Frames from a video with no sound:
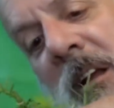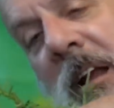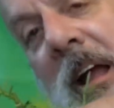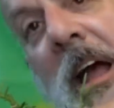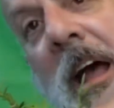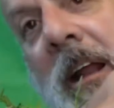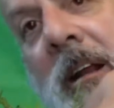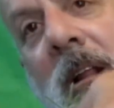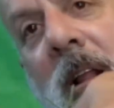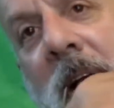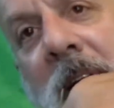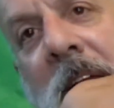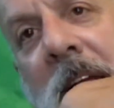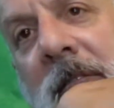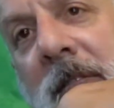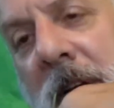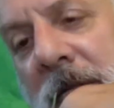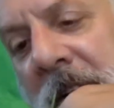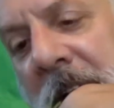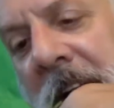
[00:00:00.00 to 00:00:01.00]
again, like
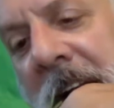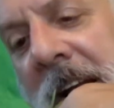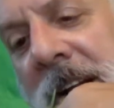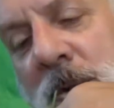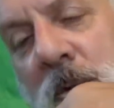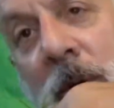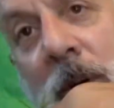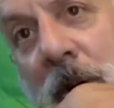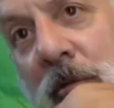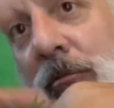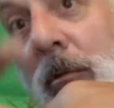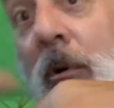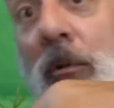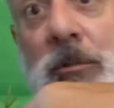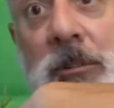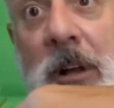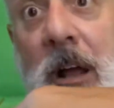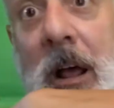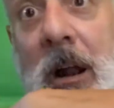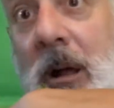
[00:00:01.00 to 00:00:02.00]
even if it gets where it
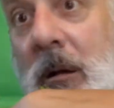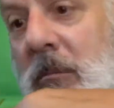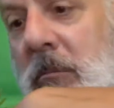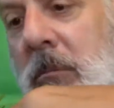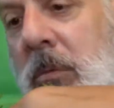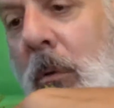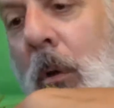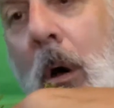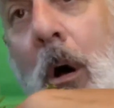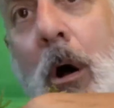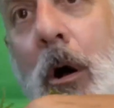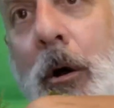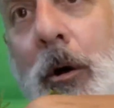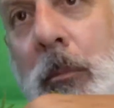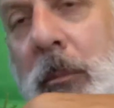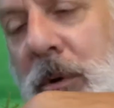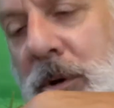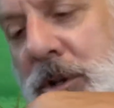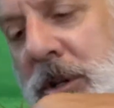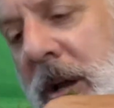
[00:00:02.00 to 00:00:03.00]
grows kind of long or
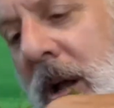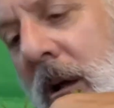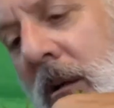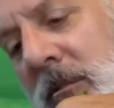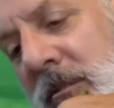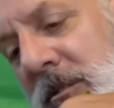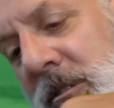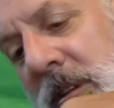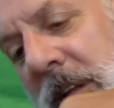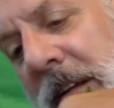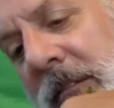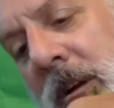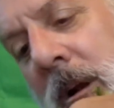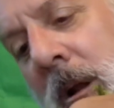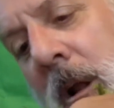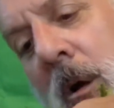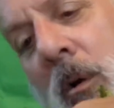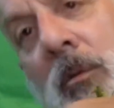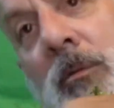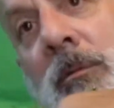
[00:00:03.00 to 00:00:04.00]
bushy, I'll just leave it
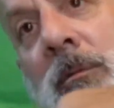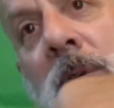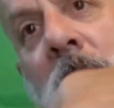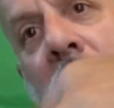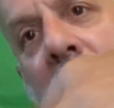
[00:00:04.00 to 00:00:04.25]
alone